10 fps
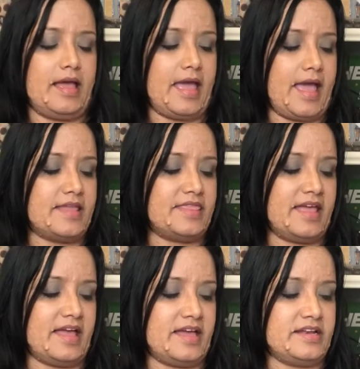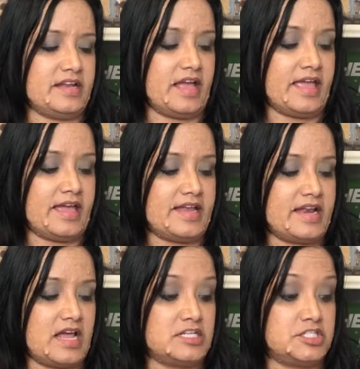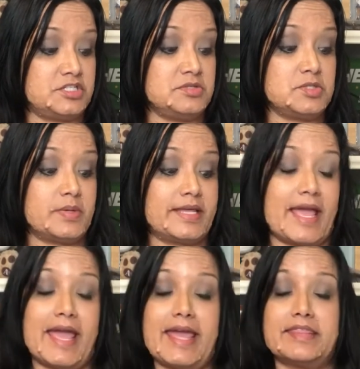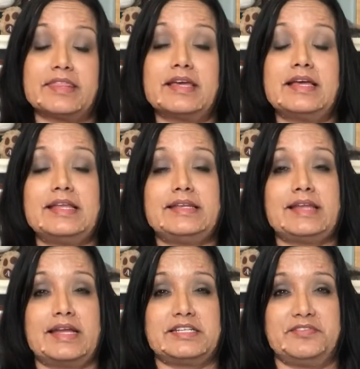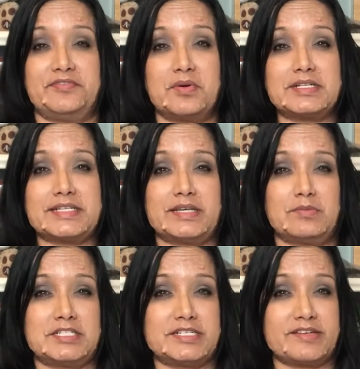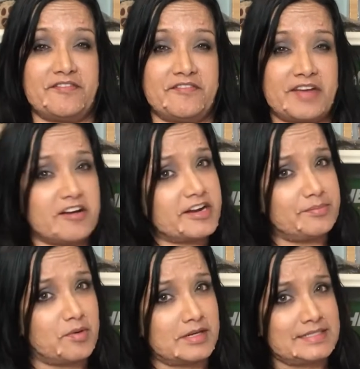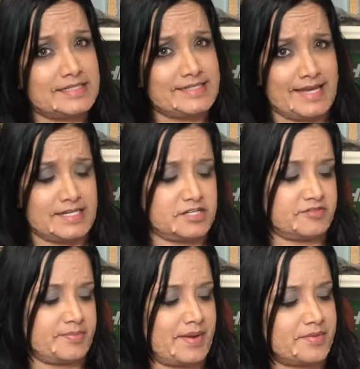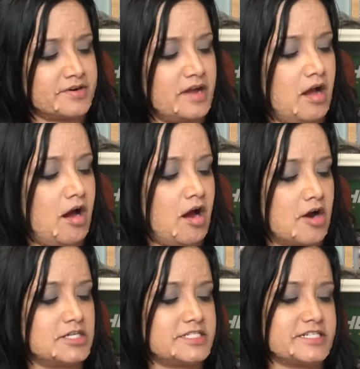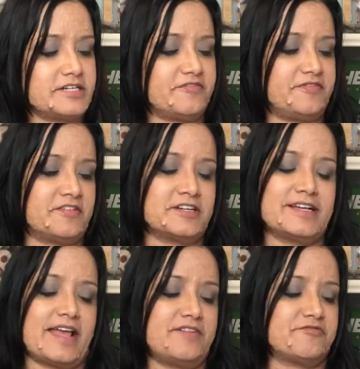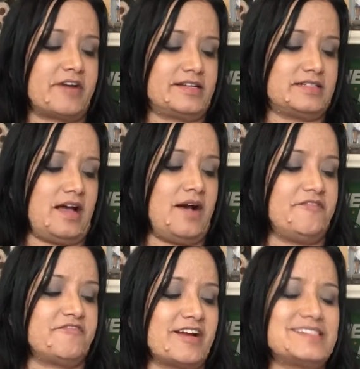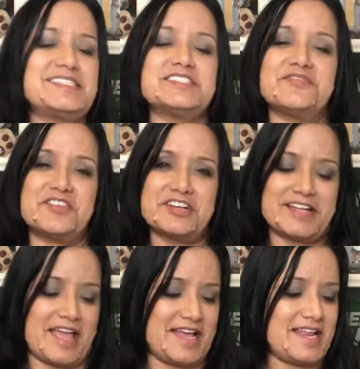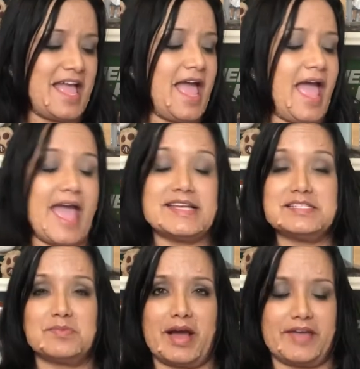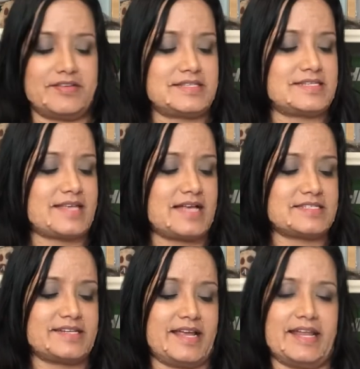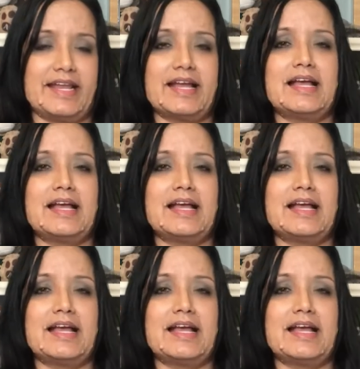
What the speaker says: And then in June 28th, 1914, which is a very important date to remember, Archduke Francis Ferdinand and his wife is assassinated,